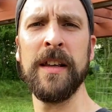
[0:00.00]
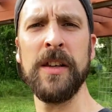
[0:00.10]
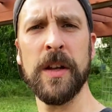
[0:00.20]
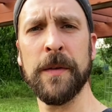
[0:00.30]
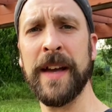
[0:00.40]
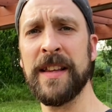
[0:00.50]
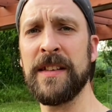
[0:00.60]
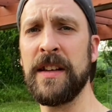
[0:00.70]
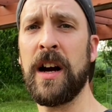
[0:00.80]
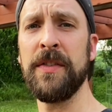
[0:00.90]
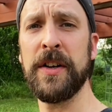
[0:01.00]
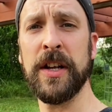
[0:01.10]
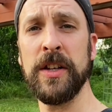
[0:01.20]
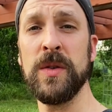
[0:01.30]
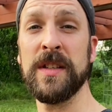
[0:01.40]
You know, the fact that they're
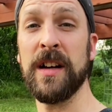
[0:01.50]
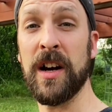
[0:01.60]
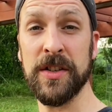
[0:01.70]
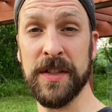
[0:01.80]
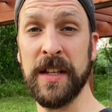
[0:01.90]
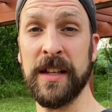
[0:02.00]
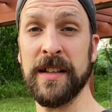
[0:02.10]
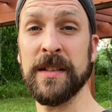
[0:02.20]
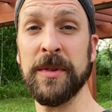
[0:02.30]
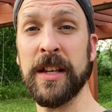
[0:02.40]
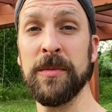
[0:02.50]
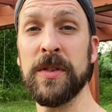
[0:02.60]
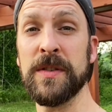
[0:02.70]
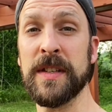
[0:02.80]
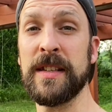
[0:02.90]
not using arsenic and some of the
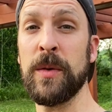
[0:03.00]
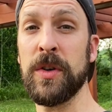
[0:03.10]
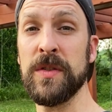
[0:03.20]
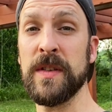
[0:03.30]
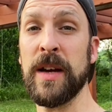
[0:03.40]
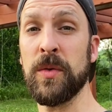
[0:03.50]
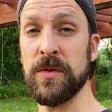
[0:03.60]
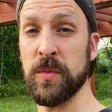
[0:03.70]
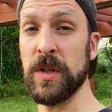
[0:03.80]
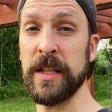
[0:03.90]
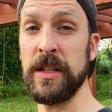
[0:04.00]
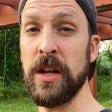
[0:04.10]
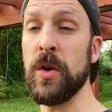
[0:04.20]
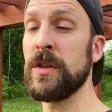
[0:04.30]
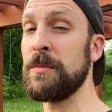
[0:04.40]
chemicals that they were using that was really
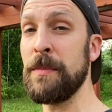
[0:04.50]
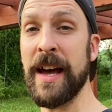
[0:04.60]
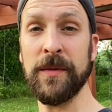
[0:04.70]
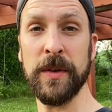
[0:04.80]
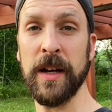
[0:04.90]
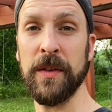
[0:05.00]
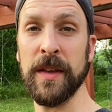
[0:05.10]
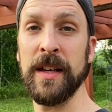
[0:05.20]
known to be bad for your health